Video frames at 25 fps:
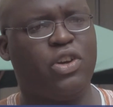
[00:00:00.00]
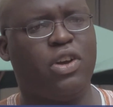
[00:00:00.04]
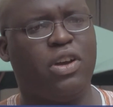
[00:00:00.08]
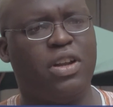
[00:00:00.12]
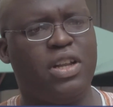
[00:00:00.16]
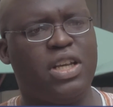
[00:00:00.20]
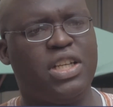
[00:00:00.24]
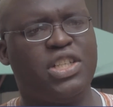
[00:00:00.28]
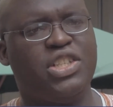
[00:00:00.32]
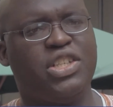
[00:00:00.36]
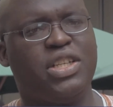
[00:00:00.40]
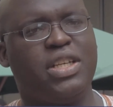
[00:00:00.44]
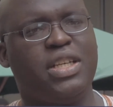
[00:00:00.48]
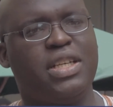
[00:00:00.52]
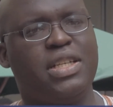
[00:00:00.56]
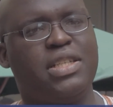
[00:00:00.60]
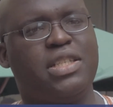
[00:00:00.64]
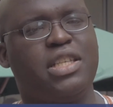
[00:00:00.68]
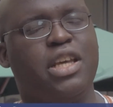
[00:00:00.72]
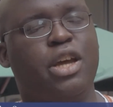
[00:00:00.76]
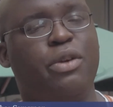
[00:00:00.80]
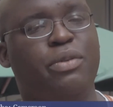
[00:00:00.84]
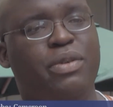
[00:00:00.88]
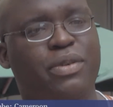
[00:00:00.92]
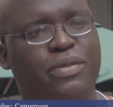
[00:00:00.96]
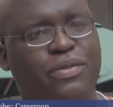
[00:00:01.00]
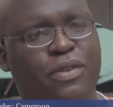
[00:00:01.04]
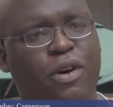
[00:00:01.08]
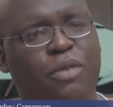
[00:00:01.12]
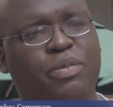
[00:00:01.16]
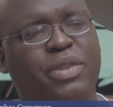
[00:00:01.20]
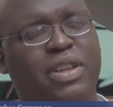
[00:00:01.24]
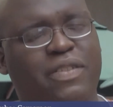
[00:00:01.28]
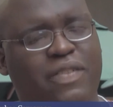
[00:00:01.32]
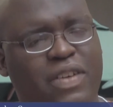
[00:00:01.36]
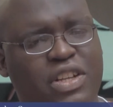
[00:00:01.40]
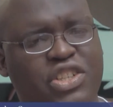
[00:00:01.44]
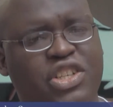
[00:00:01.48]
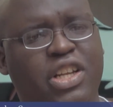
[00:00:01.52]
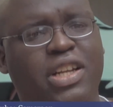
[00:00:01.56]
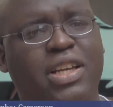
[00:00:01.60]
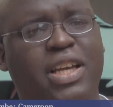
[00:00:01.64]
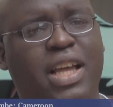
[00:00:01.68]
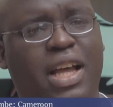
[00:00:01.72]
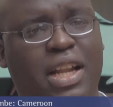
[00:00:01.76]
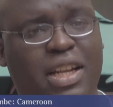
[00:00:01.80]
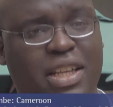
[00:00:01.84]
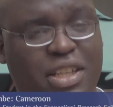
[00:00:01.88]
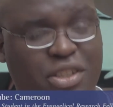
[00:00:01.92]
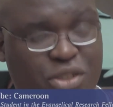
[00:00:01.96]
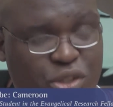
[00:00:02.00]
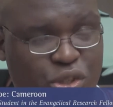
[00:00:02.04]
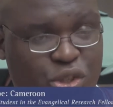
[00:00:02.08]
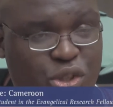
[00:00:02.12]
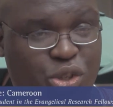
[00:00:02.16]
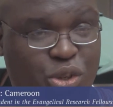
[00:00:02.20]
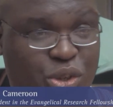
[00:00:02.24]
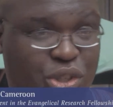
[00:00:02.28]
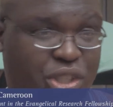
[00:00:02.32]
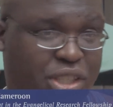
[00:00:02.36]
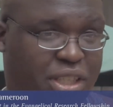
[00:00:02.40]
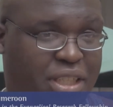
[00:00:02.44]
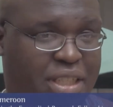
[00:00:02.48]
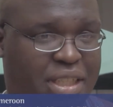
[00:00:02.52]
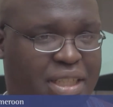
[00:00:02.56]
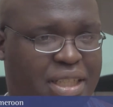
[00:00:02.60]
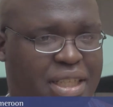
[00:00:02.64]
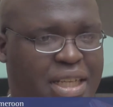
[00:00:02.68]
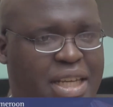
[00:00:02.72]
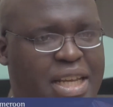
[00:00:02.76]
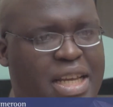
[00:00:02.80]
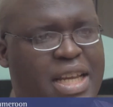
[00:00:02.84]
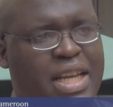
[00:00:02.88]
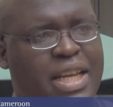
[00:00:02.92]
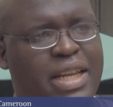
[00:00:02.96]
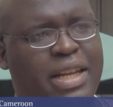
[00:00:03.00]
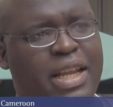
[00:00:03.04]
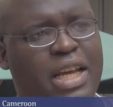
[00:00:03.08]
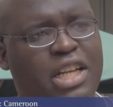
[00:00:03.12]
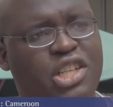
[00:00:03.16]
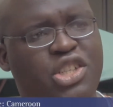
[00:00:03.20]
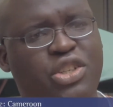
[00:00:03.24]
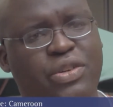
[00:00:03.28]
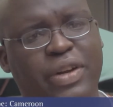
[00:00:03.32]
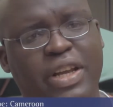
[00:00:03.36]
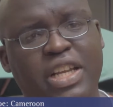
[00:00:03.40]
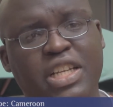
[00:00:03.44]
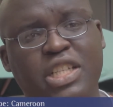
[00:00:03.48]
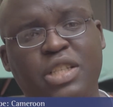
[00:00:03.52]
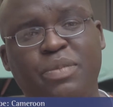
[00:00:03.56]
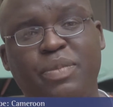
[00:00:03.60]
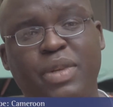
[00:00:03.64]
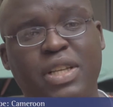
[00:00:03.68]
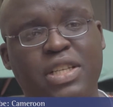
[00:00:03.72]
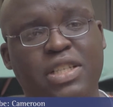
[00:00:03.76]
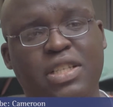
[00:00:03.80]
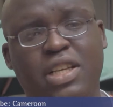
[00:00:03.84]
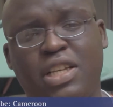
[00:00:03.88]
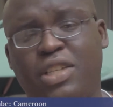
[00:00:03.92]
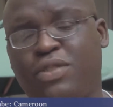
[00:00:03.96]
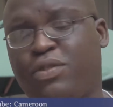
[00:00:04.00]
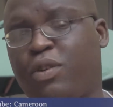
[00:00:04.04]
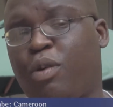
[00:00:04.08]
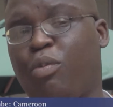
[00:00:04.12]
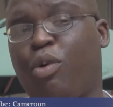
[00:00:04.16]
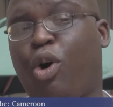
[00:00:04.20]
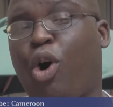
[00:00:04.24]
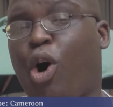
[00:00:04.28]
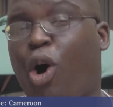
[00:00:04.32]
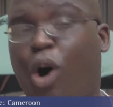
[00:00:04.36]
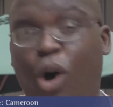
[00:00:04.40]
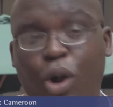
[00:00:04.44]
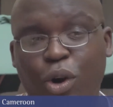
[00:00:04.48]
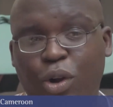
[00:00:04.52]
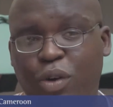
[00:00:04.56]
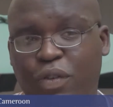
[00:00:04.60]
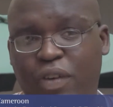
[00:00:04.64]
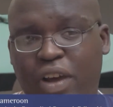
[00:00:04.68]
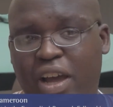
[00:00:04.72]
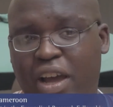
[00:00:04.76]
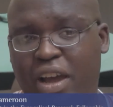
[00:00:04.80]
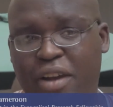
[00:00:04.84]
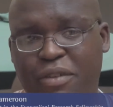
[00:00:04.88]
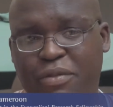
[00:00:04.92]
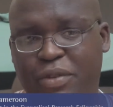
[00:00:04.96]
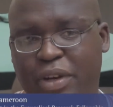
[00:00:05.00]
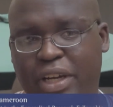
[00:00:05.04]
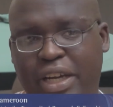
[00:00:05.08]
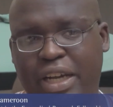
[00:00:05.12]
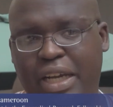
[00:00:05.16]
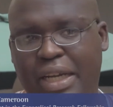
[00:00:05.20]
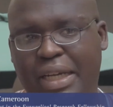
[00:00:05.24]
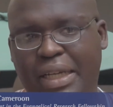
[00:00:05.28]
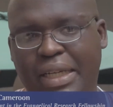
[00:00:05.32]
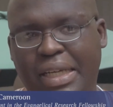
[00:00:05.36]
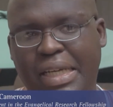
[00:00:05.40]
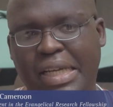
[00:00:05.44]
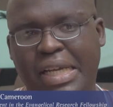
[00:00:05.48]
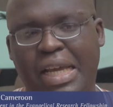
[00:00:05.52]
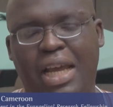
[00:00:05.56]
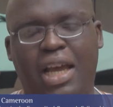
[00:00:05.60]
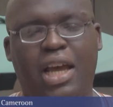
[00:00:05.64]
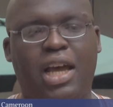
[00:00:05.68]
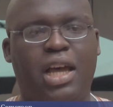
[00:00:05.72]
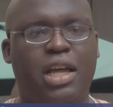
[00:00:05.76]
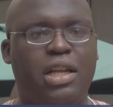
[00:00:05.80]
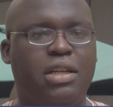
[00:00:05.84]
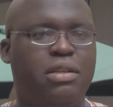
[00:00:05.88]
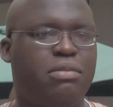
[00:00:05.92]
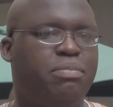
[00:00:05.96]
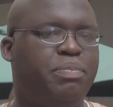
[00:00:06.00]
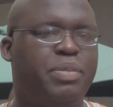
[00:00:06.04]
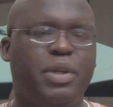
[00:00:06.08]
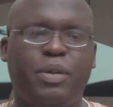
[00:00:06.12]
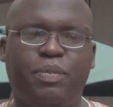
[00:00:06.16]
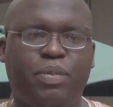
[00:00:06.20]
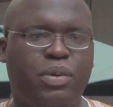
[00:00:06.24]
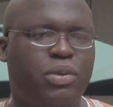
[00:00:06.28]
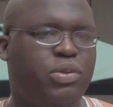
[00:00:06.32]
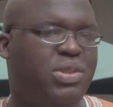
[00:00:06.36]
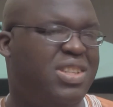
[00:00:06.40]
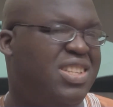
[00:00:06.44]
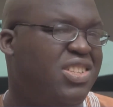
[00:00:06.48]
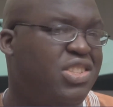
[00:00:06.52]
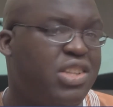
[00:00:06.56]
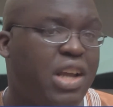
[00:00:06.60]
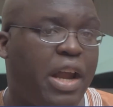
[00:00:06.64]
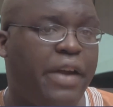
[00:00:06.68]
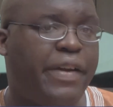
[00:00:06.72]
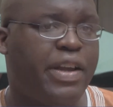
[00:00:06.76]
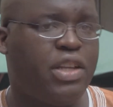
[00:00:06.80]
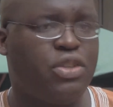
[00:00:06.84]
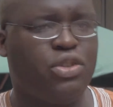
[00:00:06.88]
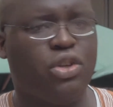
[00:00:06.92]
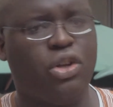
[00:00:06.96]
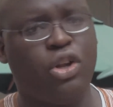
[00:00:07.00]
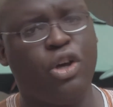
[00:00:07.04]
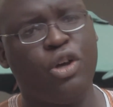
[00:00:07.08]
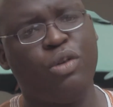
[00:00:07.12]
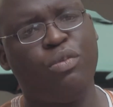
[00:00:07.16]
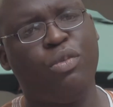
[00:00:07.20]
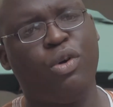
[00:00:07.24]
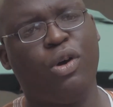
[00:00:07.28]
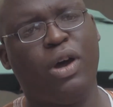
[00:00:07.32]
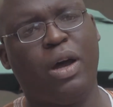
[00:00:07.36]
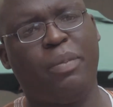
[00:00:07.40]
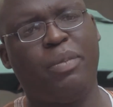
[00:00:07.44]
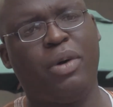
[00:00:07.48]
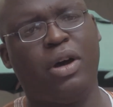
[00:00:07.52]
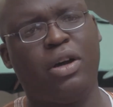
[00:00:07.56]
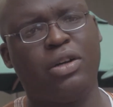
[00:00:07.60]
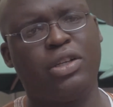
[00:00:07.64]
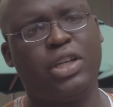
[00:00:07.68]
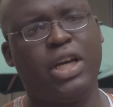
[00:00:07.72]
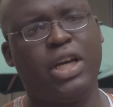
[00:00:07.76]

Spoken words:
College is a Reformed Evangelical institution that trains ministers from all over Africa and people desiring to learn more about